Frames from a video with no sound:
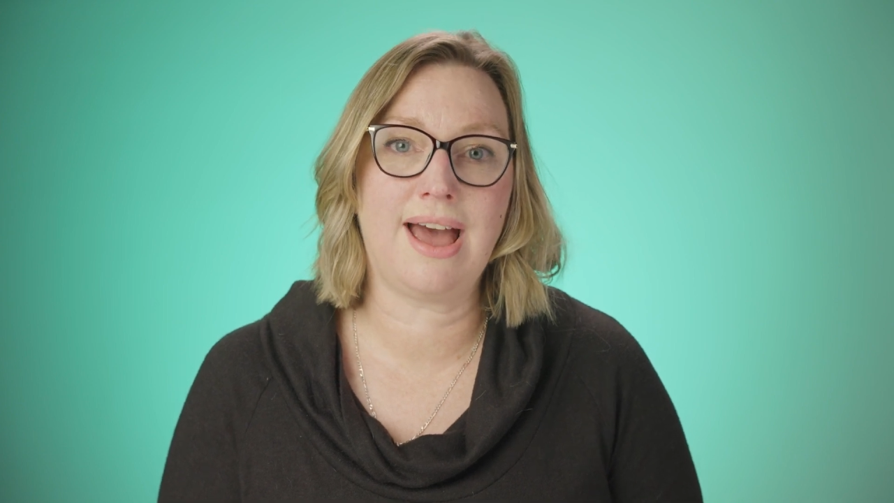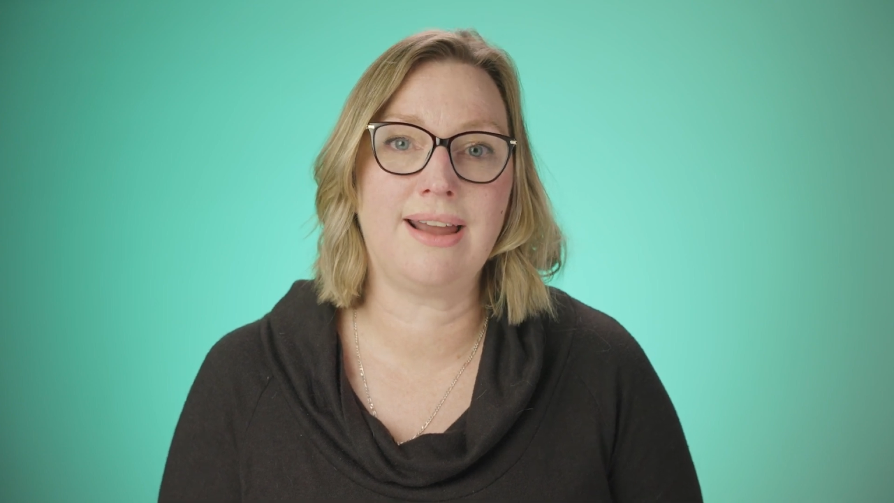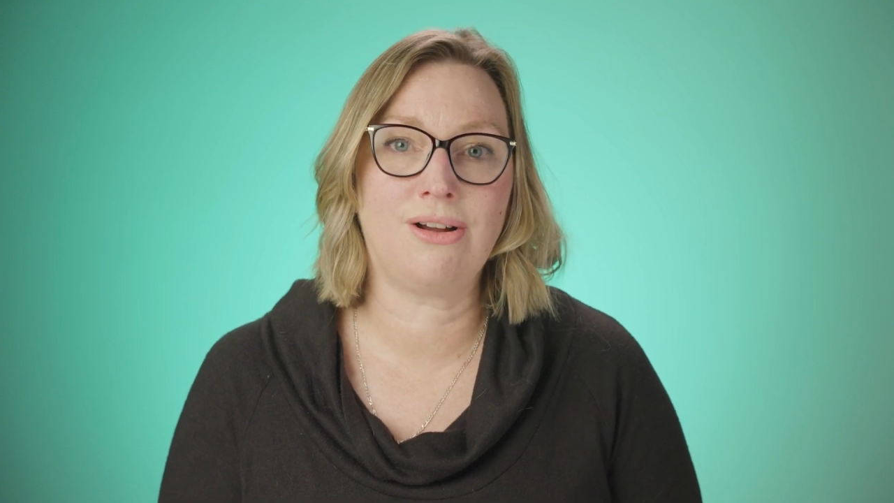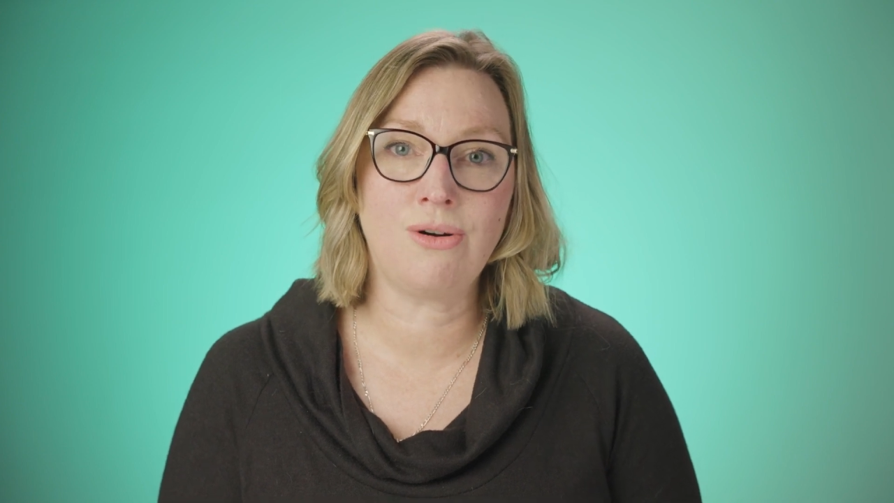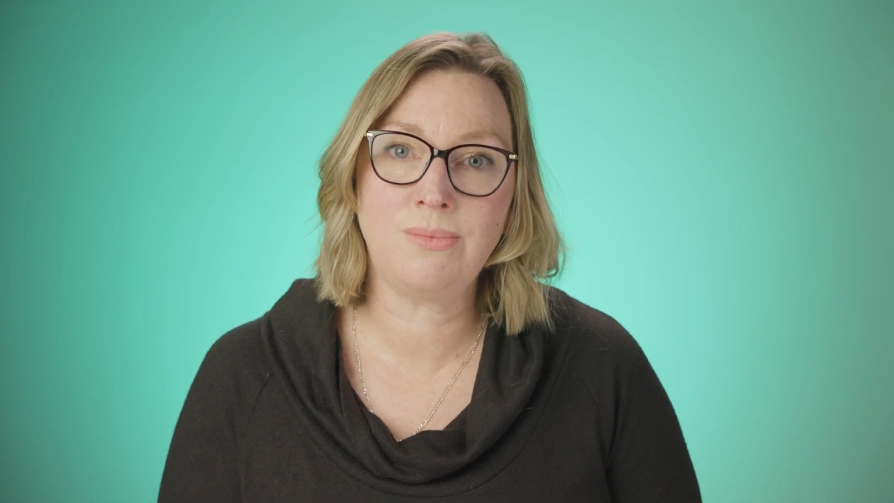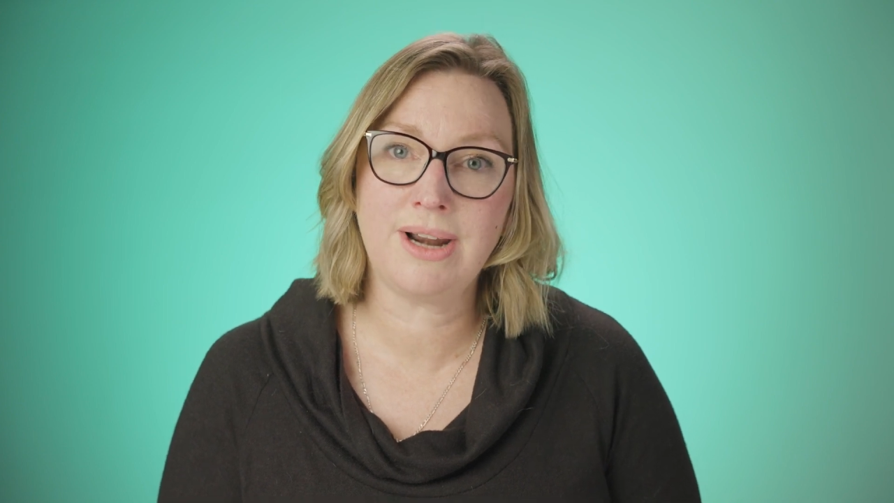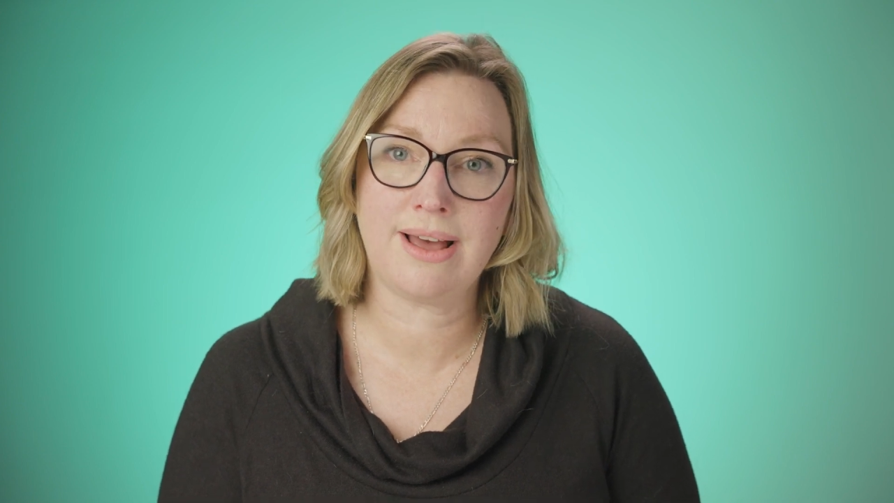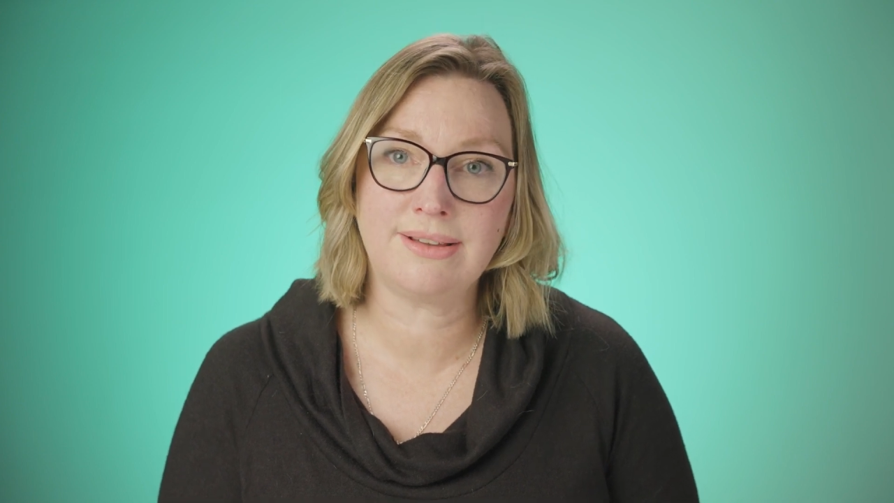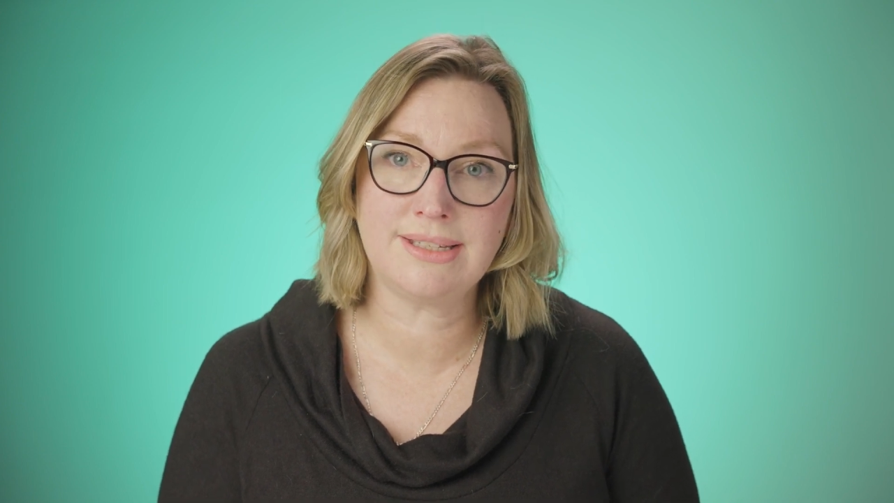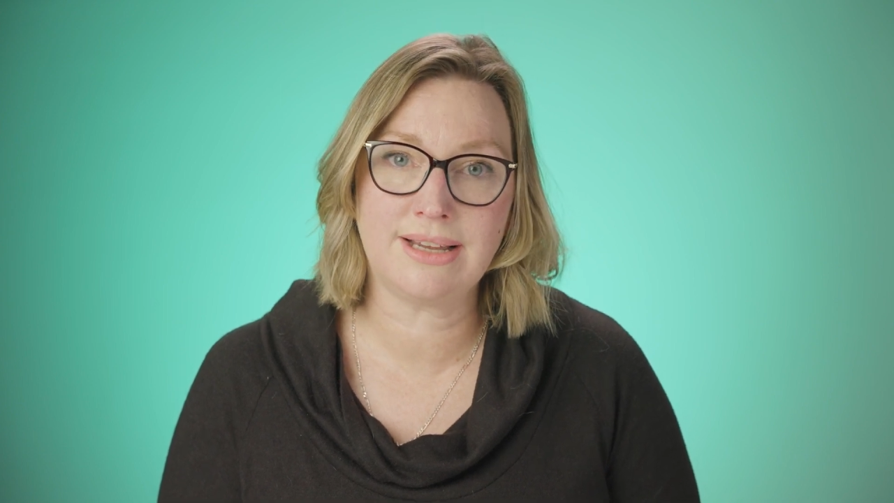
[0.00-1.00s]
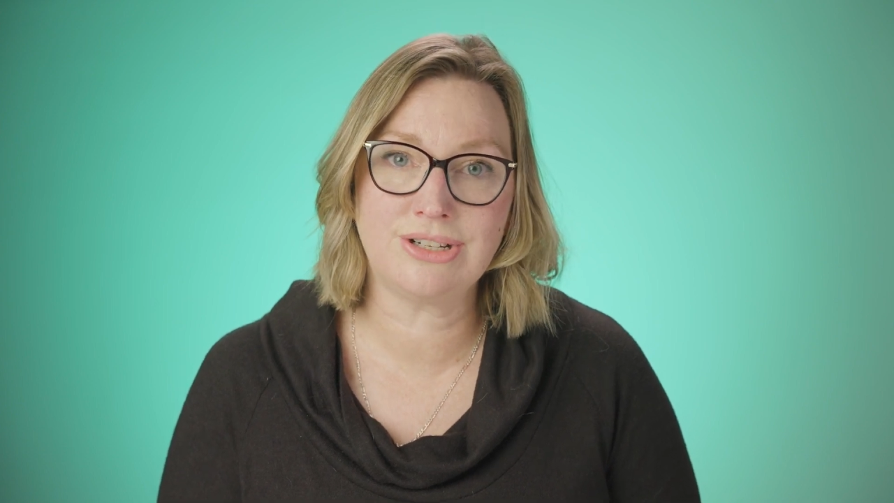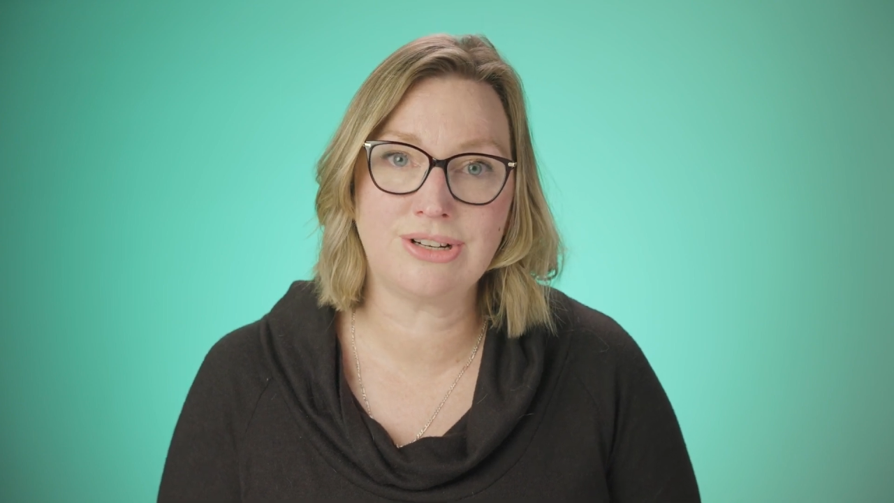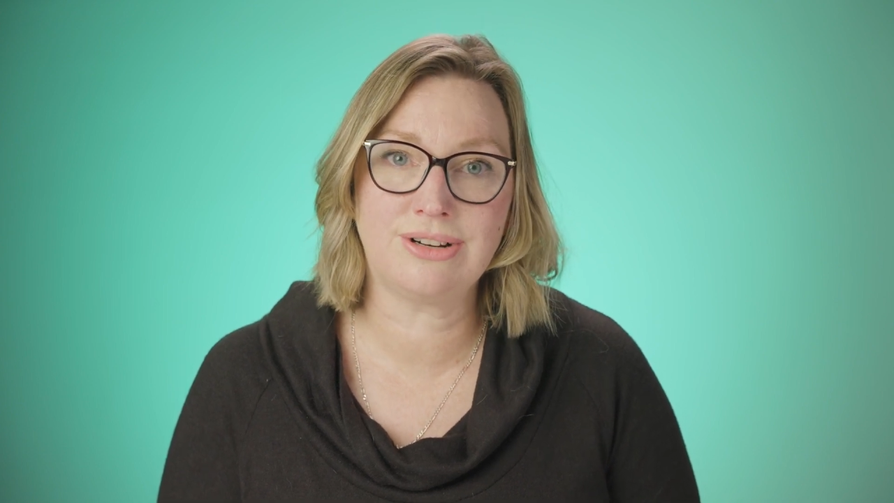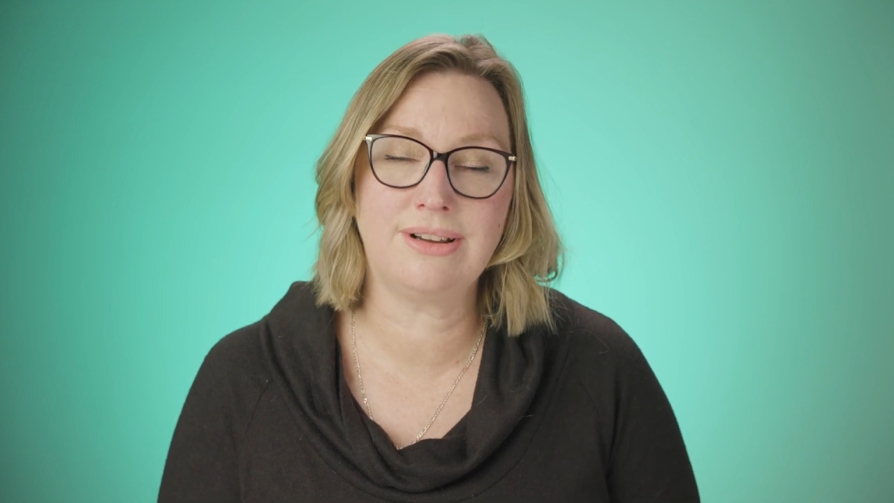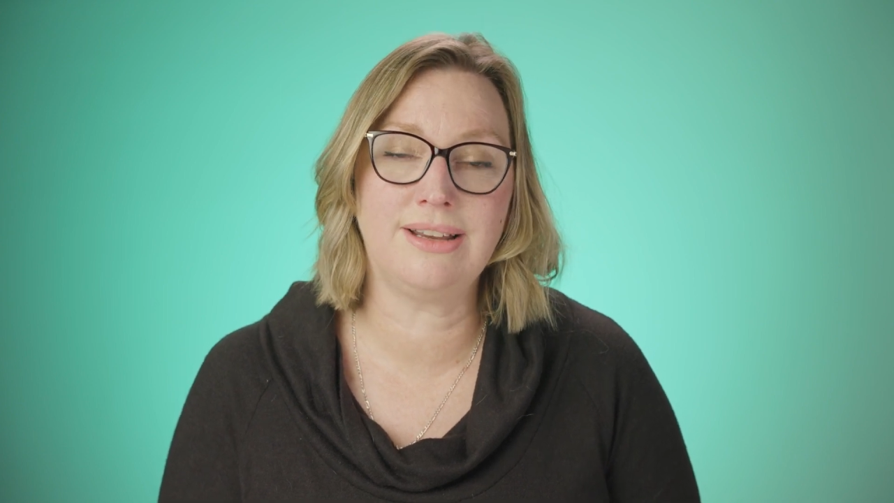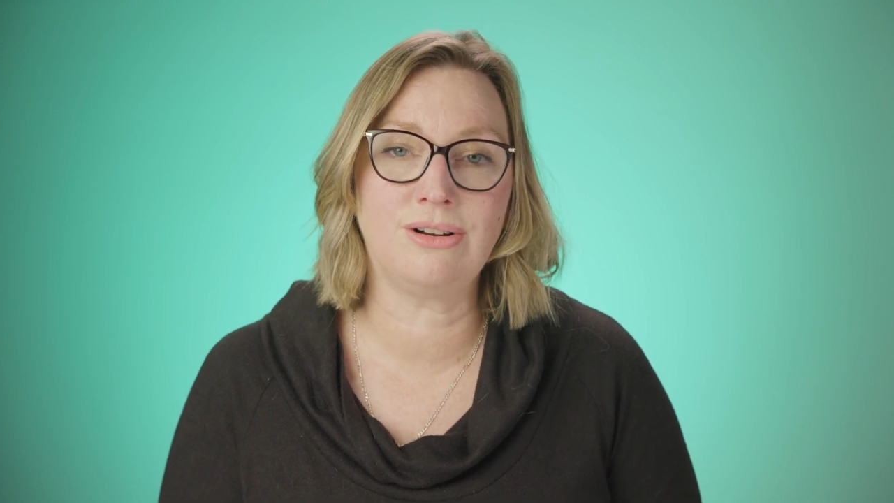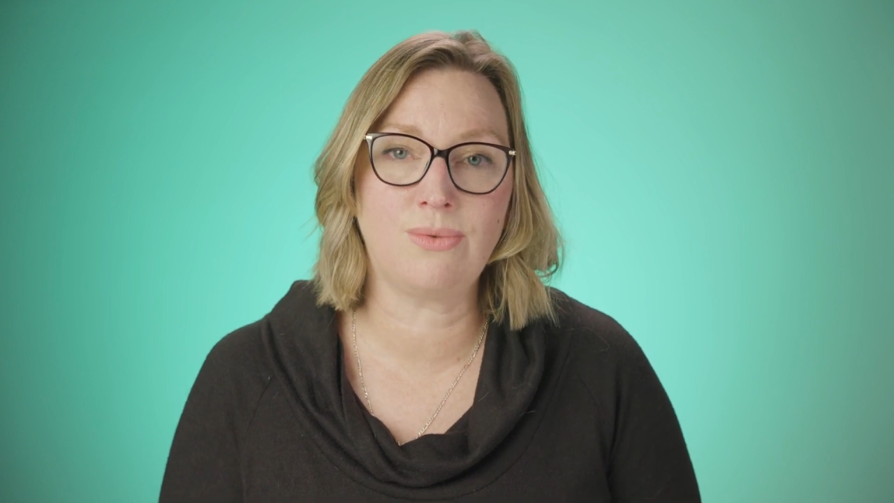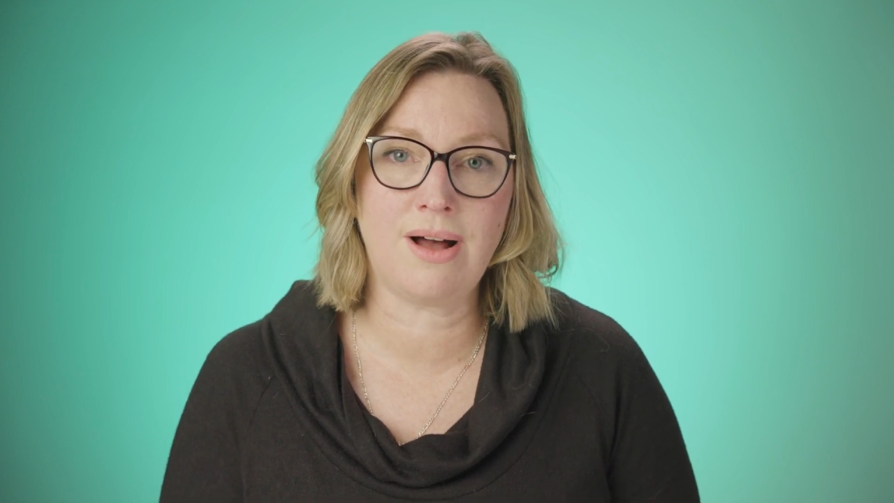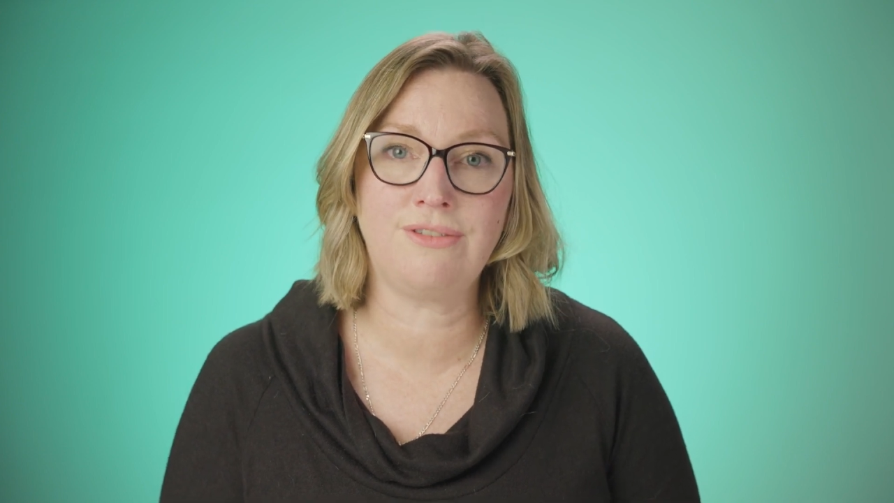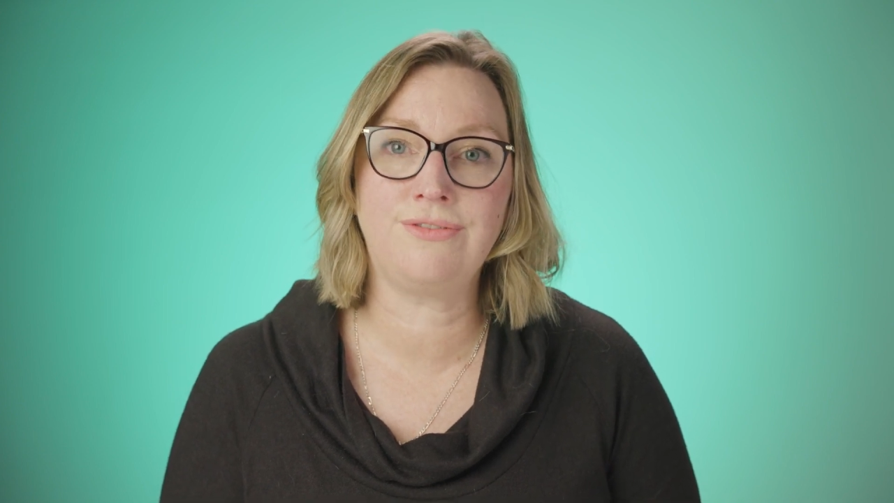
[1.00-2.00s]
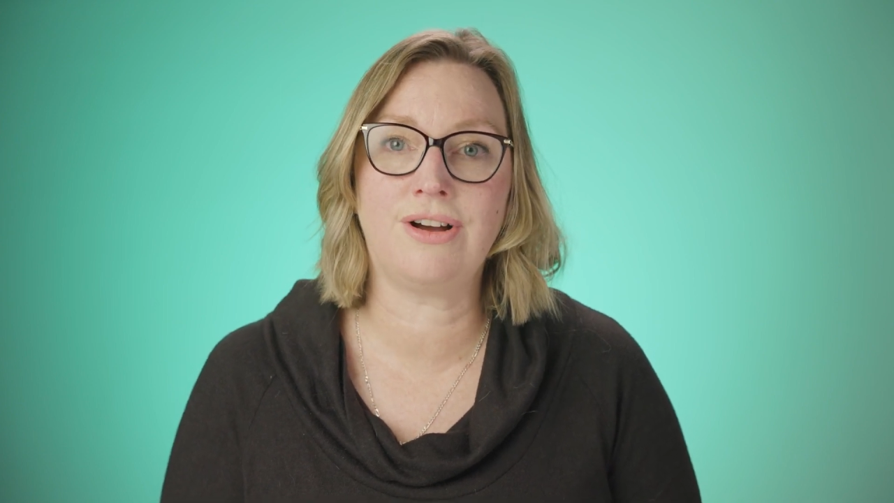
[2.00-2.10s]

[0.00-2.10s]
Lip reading: at Homewood Health Center in Guelph,